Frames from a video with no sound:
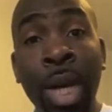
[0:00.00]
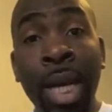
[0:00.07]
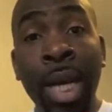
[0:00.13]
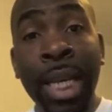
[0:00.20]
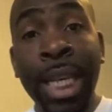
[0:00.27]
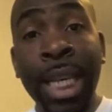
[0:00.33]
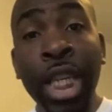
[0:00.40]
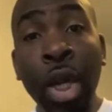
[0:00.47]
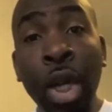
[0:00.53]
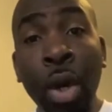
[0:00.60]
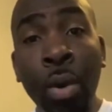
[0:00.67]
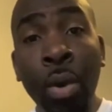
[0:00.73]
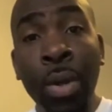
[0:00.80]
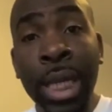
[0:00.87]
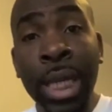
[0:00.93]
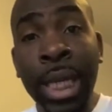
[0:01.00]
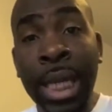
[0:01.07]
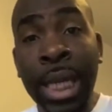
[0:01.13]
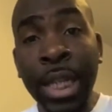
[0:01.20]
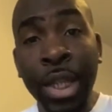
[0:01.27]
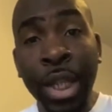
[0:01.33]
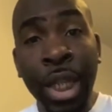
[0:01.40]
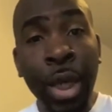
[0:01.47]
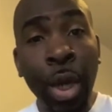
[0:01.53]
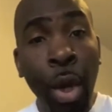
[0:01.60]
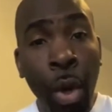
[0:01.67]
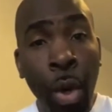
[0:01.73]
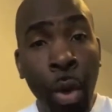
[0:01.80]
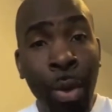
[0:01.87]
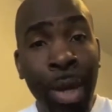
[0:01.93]
Ego, E G
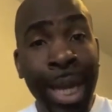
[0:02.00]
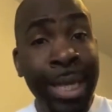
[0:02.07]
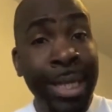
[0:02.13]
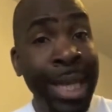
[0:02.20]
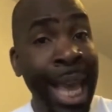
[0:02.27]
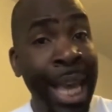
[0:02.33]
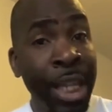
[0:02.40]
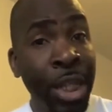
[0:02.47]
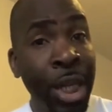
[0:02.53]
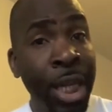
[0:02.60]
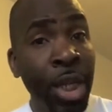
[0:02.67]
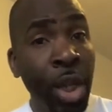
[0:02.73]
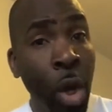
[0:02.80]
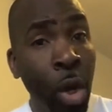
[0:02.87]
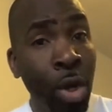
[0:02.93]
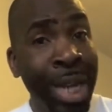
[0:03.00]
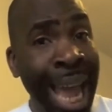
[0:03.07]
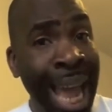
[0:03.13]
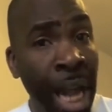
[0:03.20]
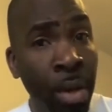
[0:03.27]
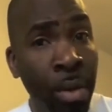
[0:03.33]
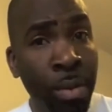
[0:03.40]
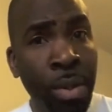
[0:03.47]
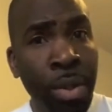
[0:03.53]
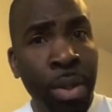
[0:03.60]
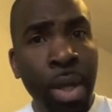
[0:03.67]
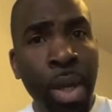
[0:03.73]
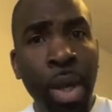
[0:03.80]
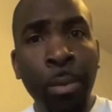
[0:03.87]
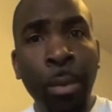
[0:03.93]
O, is edging God out
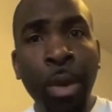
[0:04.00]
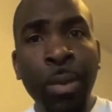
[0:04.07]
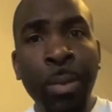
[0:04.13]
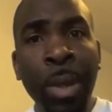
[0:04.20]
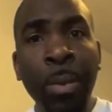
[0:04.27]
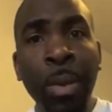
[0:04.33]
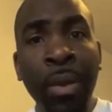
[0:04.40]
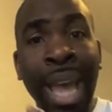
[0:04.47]
most people have